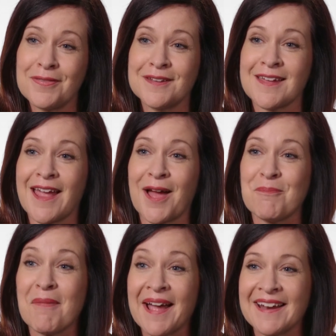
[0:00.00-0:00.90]
in the day, I
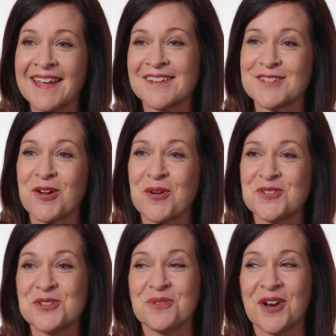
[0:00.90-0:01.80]
might get to
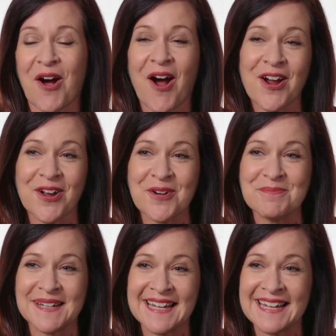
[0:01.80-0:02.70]
go to an art
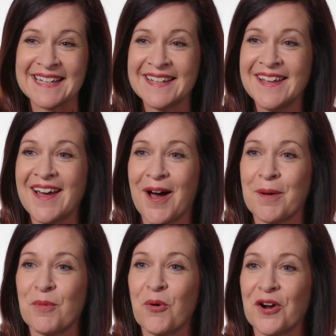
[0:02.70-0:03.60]
opening
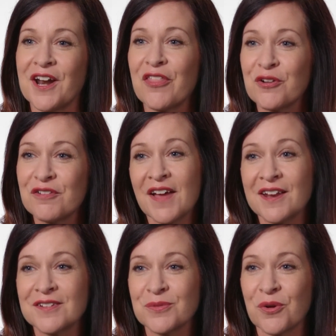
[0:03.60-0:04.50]
um, or another
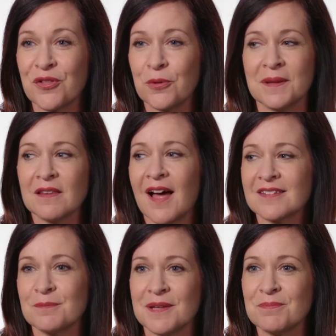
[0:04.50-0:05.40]
event where there'd be
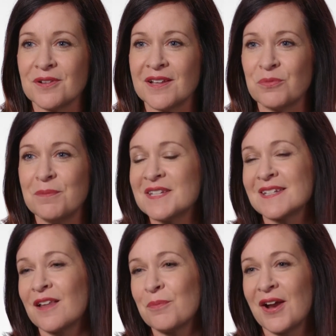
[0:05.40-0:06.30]
lots of people and we'd be
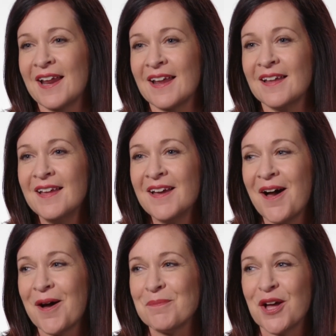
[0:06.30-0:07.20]
celebrating
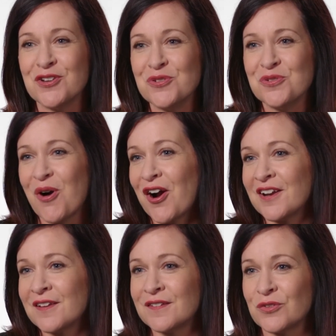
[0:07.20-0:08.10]
um, a new
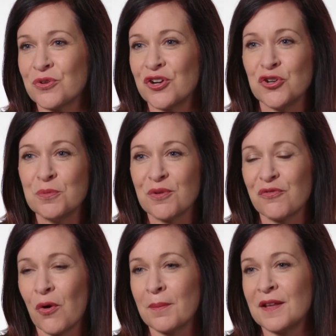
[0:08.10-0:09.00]
artist or a new
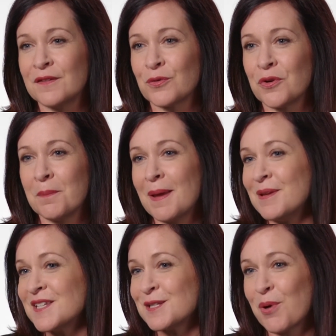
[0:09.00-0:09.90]
performance, or
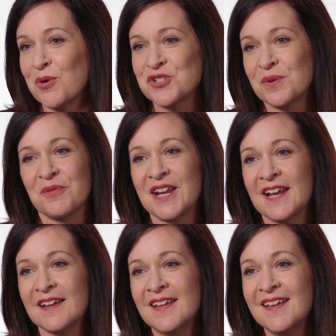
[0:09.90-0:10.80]
maybe it's a poetry
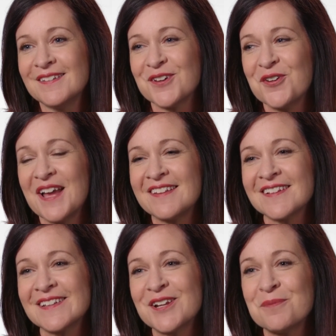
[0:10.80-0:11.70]
reading. So it's
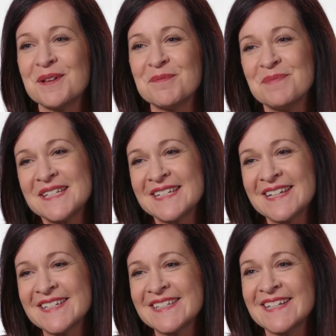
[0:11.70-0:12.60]
a little bit
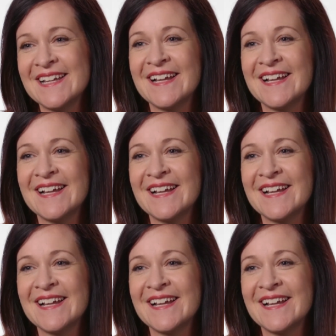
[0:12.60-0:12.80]
business,